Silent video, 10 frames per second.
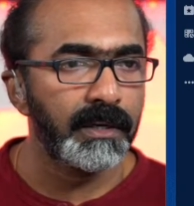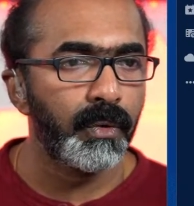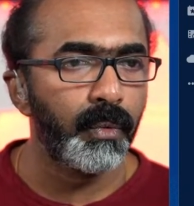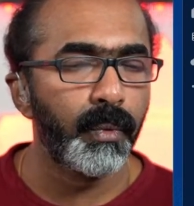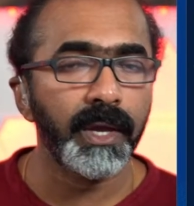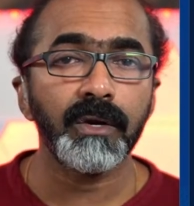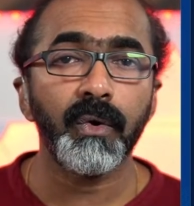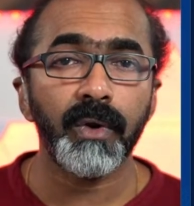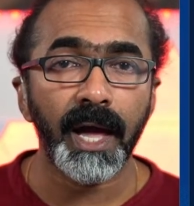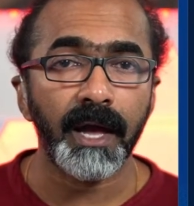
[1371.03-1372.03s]
we can go
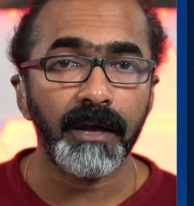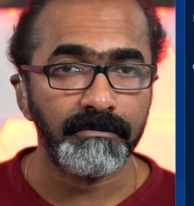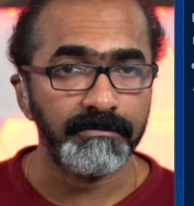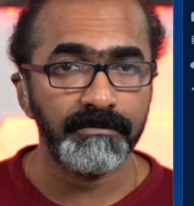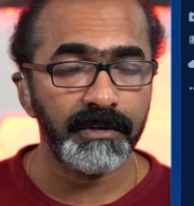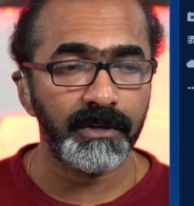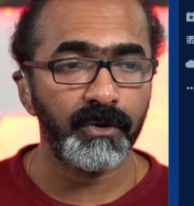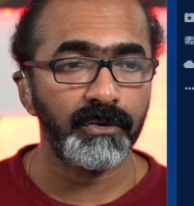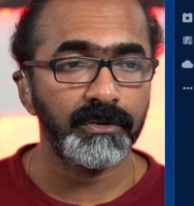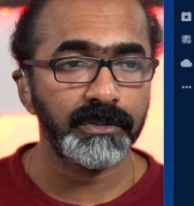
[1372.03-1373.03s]
live.
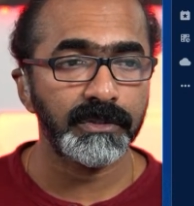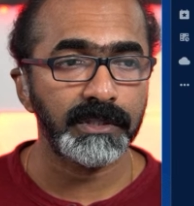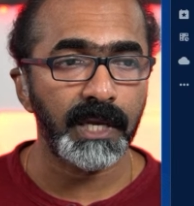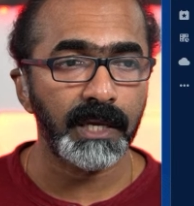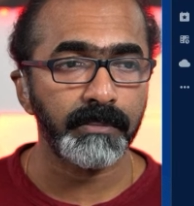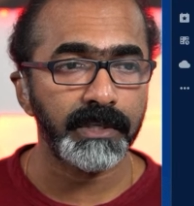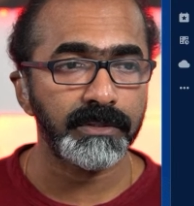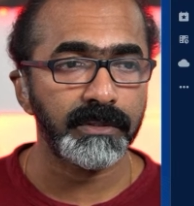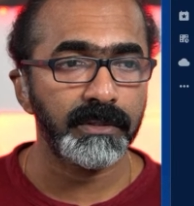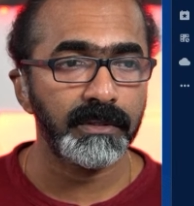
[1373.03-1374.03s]
Just like
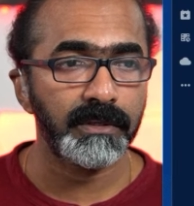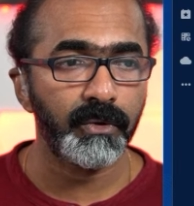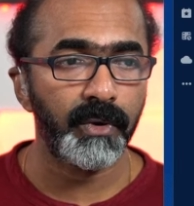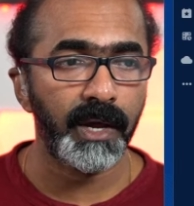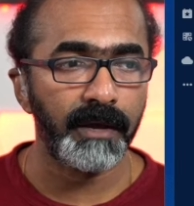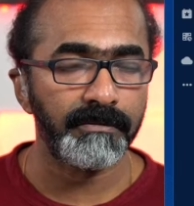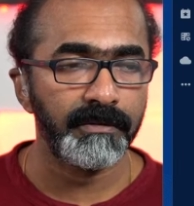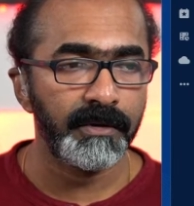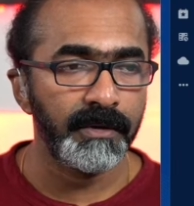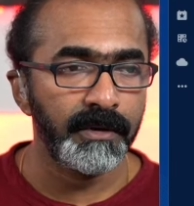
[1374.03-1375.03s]
press go live.
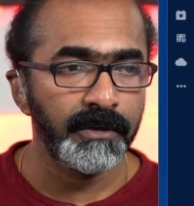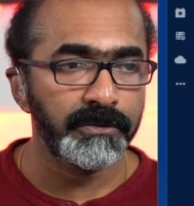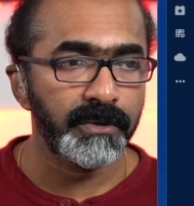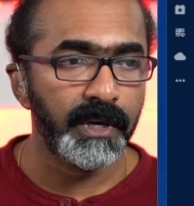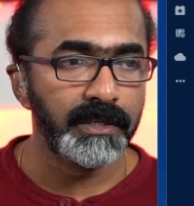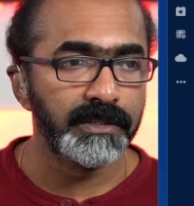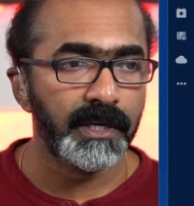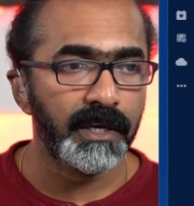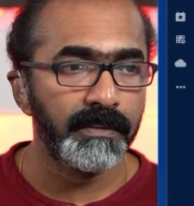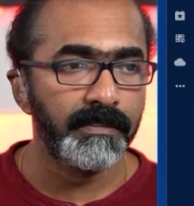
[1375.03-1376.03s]
So let's
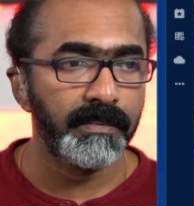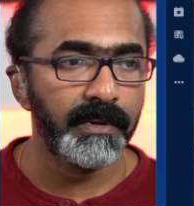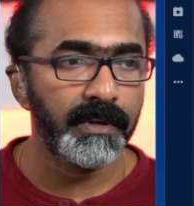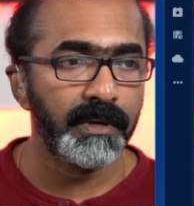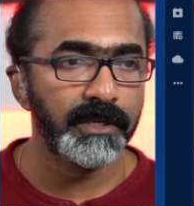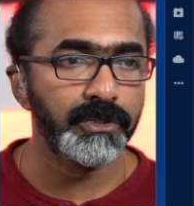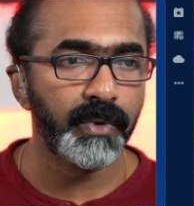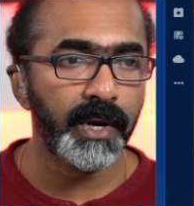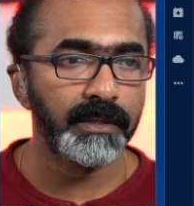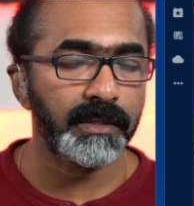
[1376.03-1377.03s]

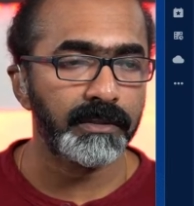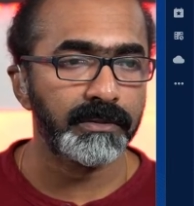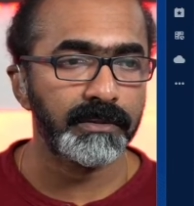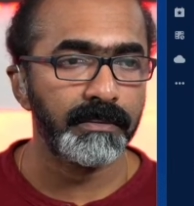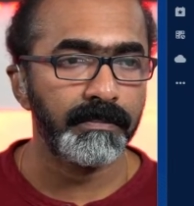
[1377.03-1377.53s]
try this.